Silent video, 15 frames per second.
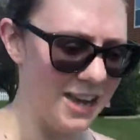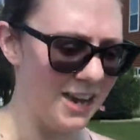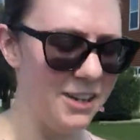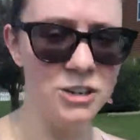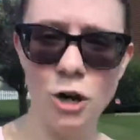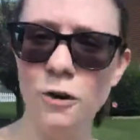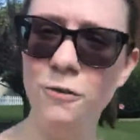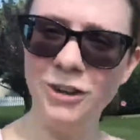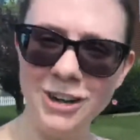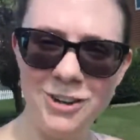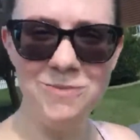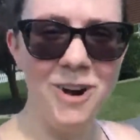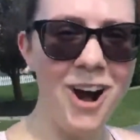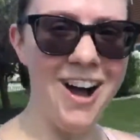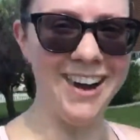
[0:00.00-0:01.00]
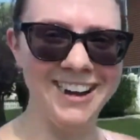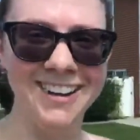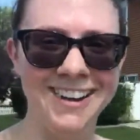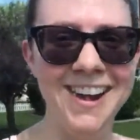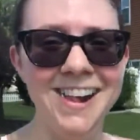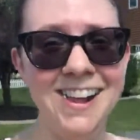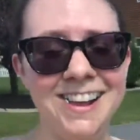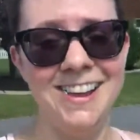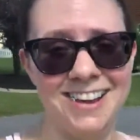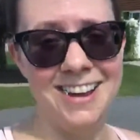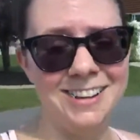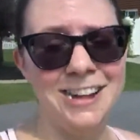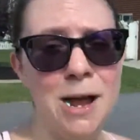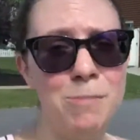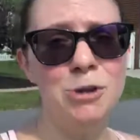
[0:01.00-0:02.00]
and go for a good walk.
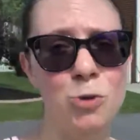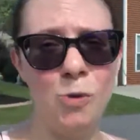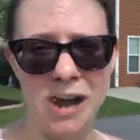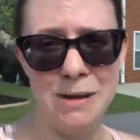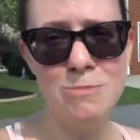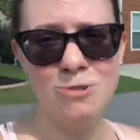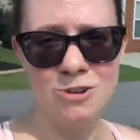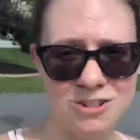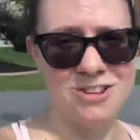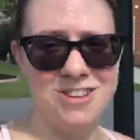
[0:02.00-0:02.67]
It'll help you way more than you